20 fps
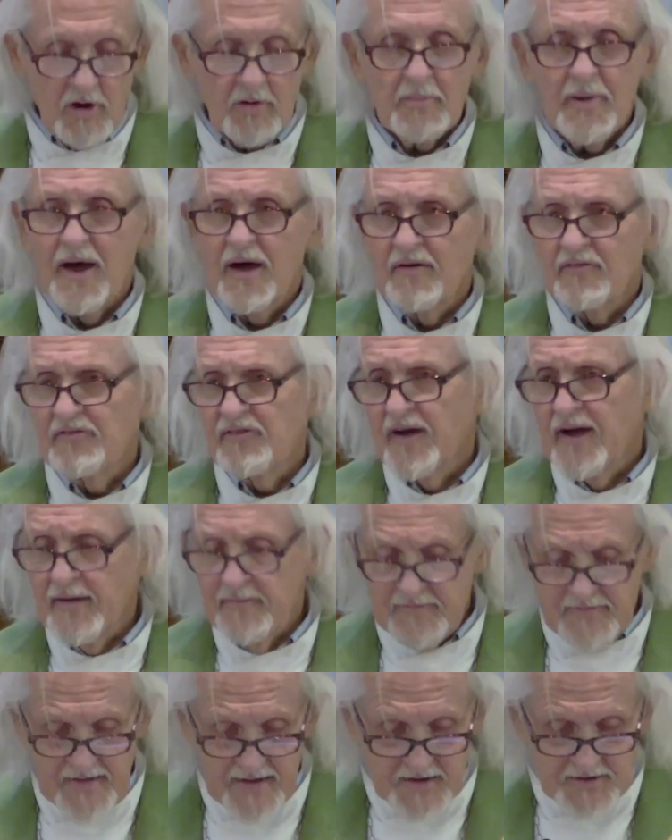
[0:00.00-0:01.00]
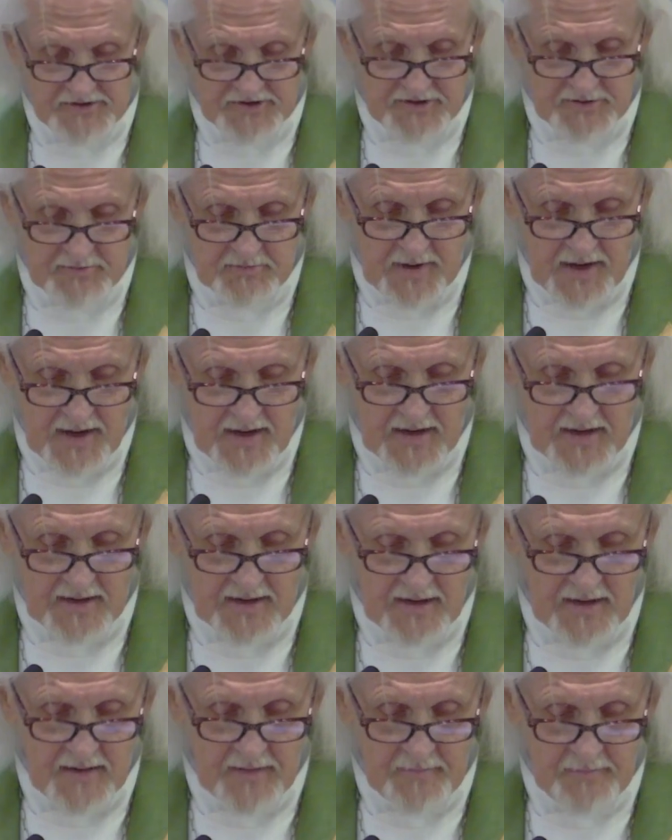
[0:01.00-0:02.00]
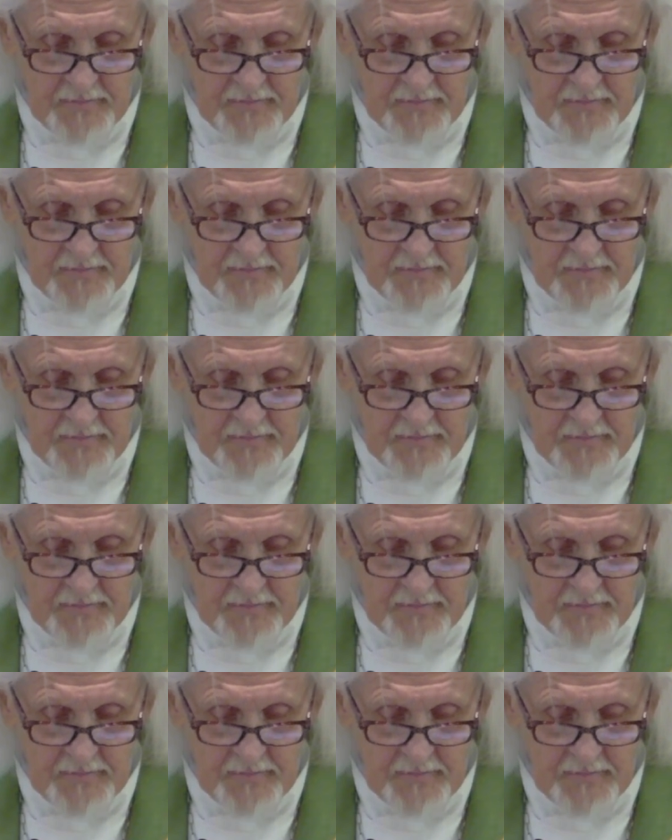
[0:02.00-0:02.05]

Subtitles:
about 5,000 men,